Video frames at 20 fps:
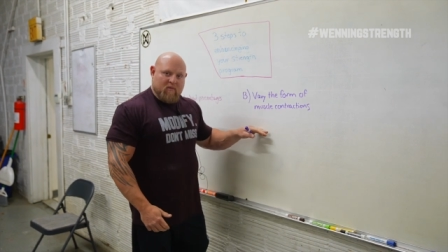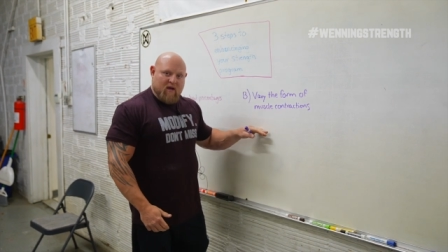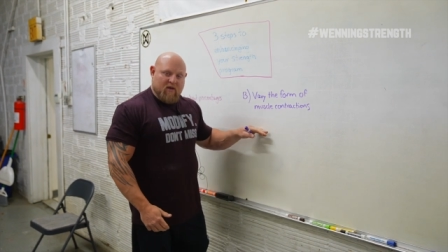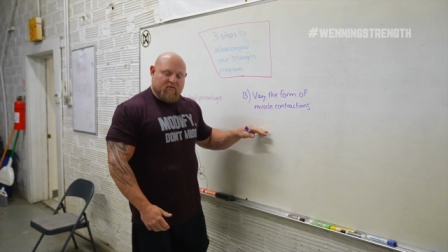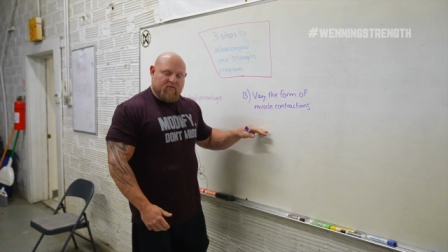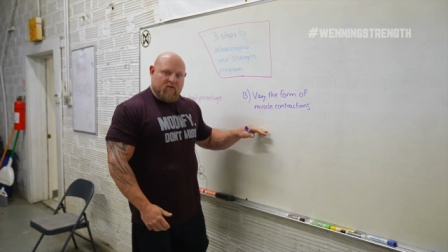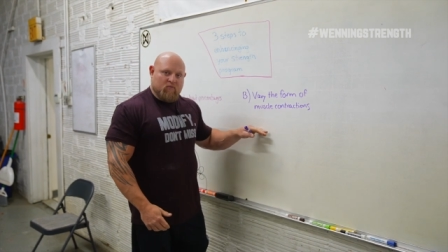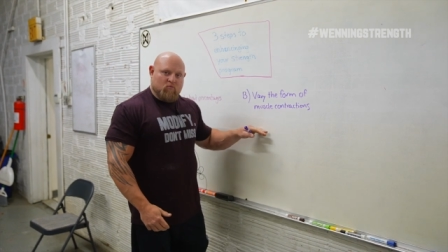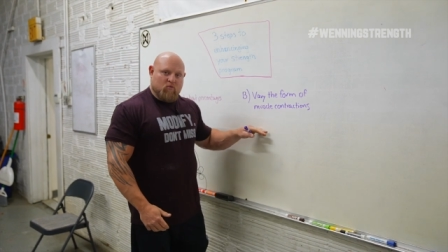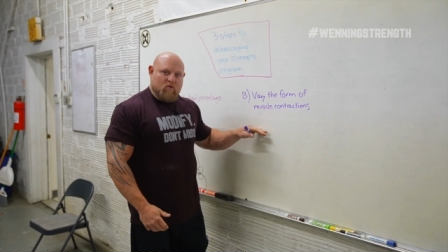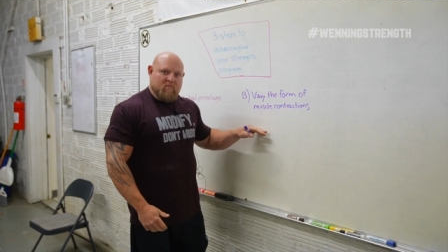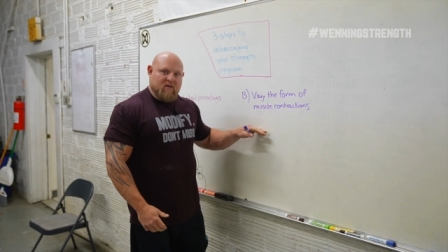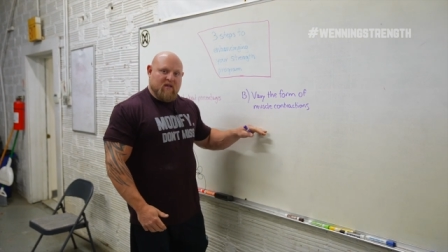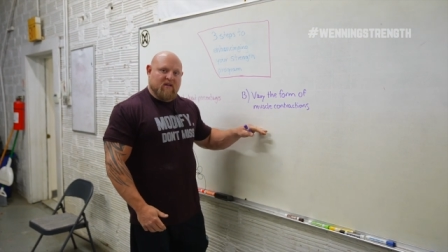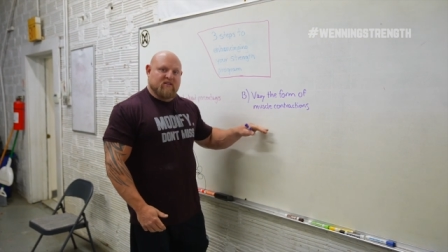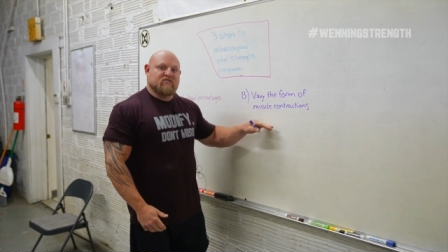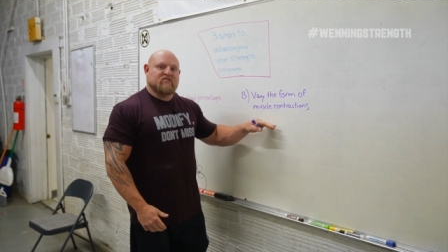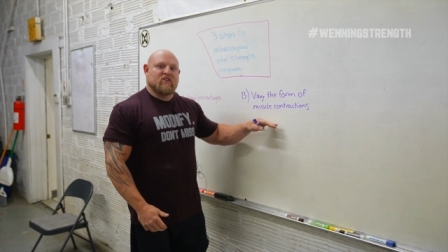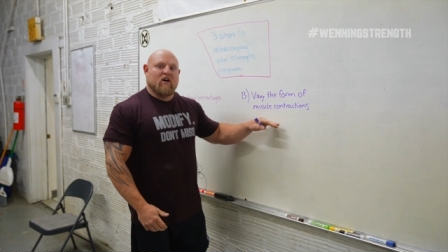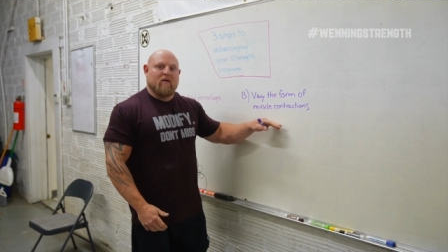method would be
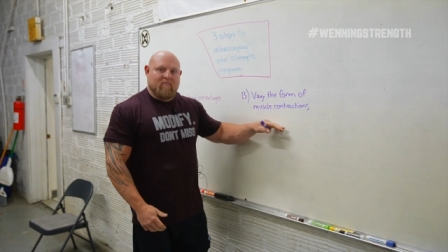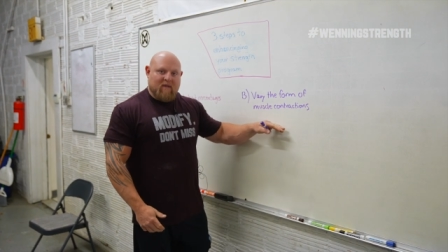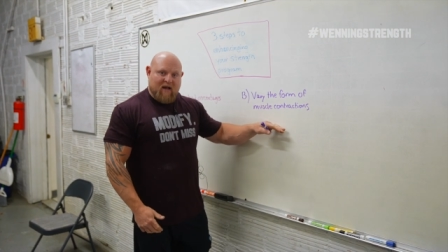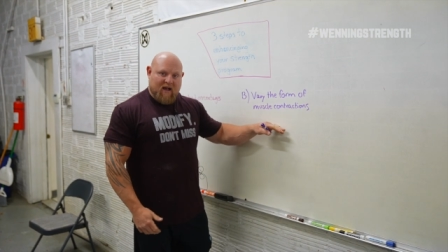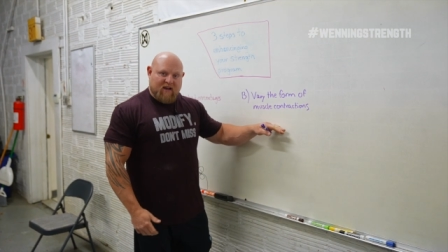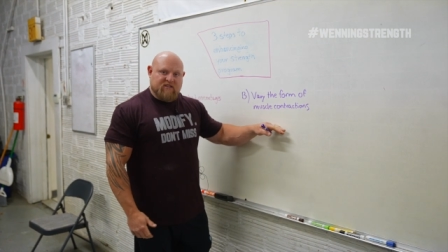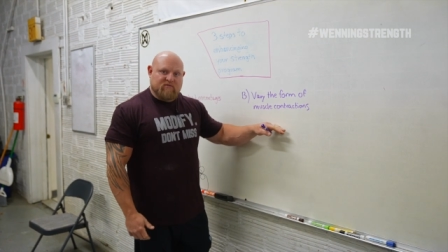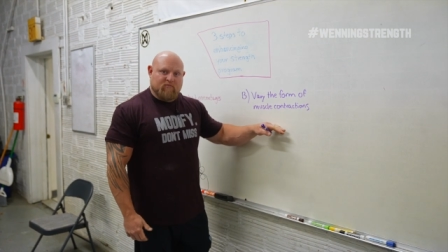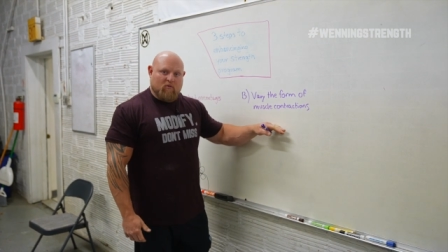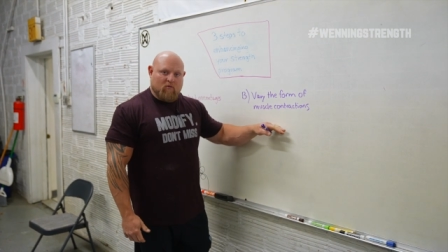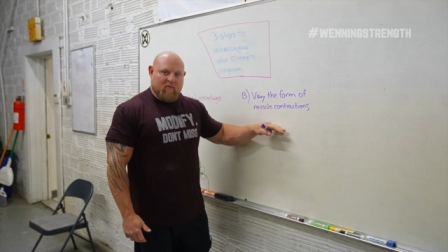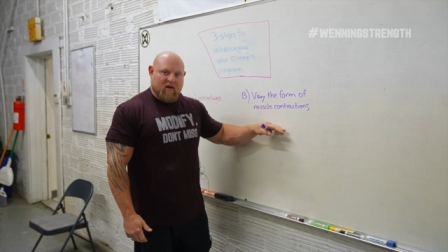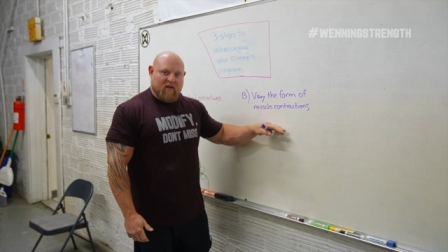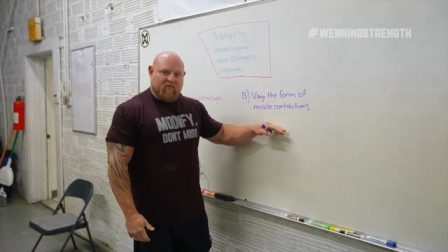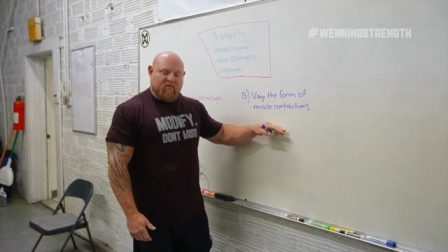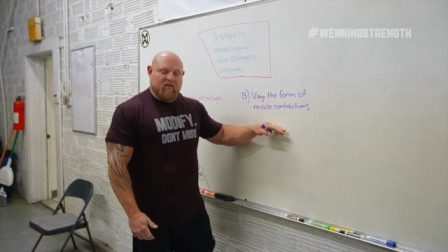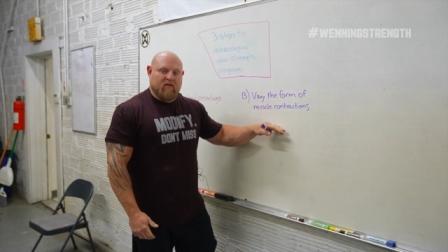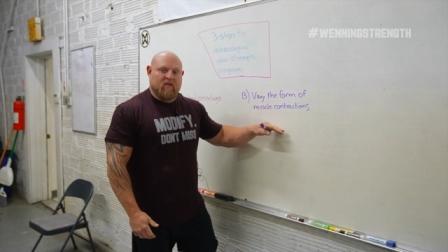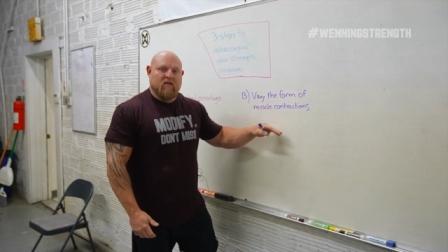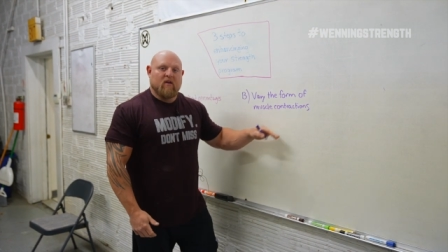a submaximal
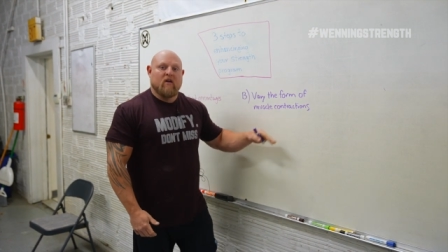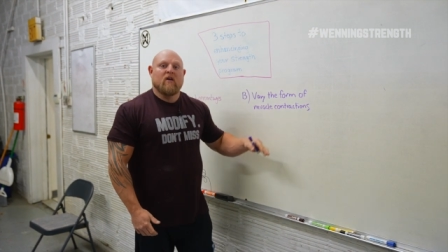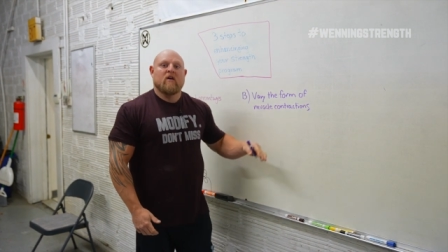method